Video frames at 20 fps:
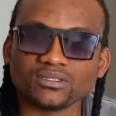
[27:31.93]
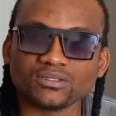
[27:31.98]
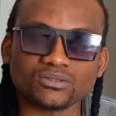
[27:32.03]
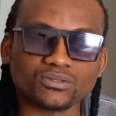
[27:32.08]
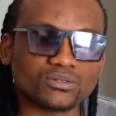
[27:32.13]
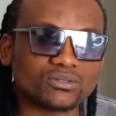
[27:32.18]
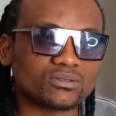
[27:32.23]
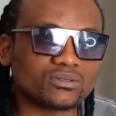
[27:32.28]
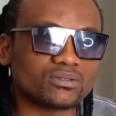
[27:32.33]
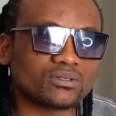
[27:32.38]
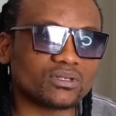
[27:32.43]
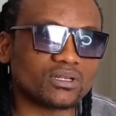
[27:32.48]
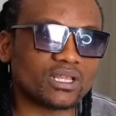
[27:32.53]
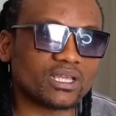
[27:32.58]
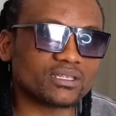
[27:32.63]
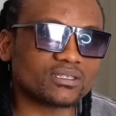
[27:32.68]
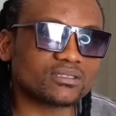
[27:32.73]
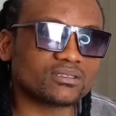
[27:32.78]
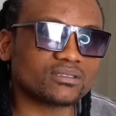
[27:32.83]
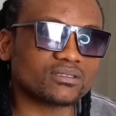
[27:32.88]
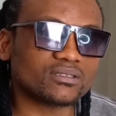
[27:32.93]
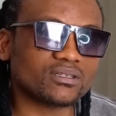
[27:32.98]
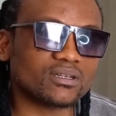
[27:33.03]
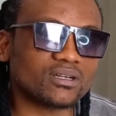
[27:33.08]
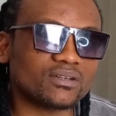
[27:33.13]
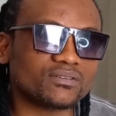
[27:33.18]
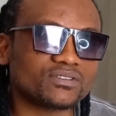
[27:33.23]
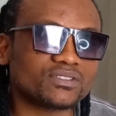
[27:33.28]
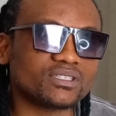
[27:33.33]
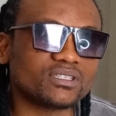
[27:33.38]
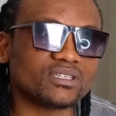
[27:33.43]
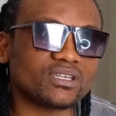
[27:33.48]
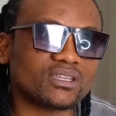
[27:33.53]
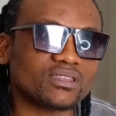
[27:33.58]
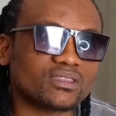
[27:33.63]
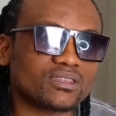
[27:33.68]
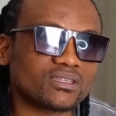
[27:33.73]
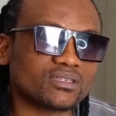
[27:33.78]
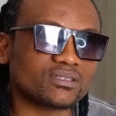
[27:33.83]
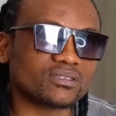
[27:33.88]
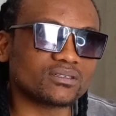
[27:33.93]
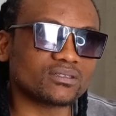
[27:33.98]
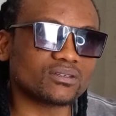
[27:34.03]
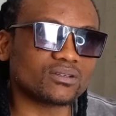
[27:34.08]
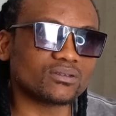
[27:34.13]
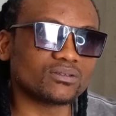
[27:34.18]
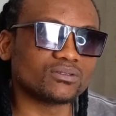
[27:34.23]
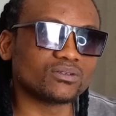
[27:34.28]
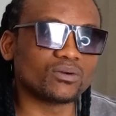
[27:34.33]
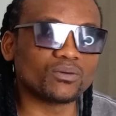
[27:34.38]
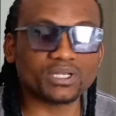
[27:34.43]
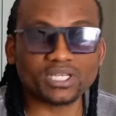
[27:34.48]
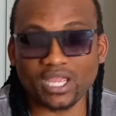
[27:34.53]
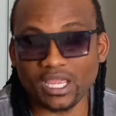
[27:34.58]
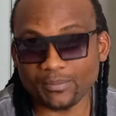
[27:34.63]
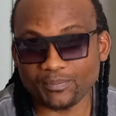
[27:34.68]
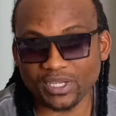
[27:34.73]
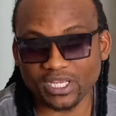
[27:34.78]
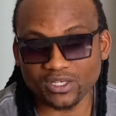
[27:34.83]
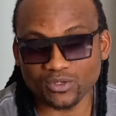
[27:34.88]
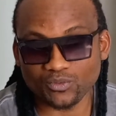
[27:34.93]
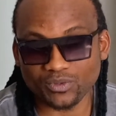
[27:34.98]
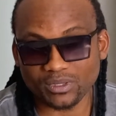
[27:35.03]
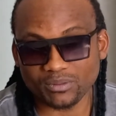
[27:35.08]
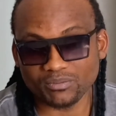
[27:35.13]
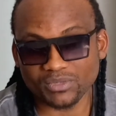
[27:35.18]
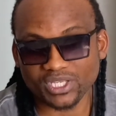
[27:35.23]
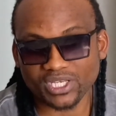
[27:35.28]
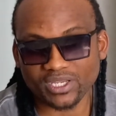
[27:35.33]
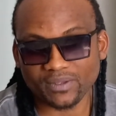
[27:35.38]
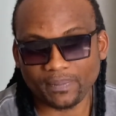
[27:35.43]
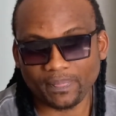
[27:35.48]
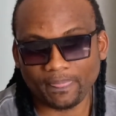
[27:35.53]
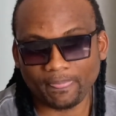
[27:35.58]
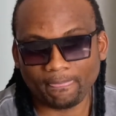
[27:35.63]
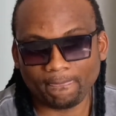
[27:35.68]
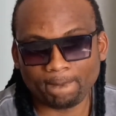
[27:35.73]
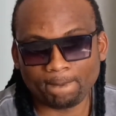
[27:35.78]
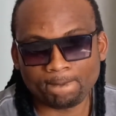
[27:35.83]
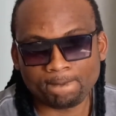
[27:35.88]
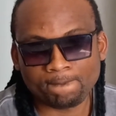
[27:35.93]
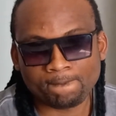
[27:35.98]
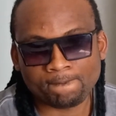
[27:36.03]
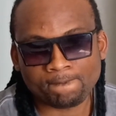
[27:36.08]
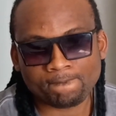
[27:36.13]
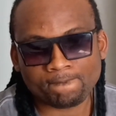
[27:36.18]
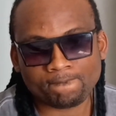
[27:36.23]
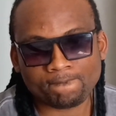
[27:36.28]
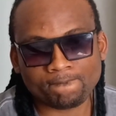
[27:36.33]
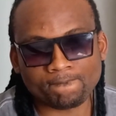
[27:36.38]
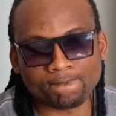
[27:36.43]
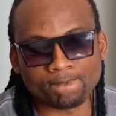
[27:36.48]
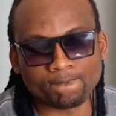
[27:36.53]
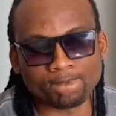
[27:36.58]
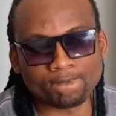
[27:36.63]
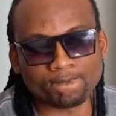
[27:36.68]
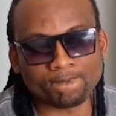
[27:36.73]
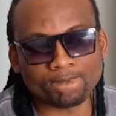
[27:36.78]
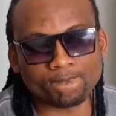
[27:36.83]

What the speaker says: So, like, I've seen that thing. You know what happened with me, ne?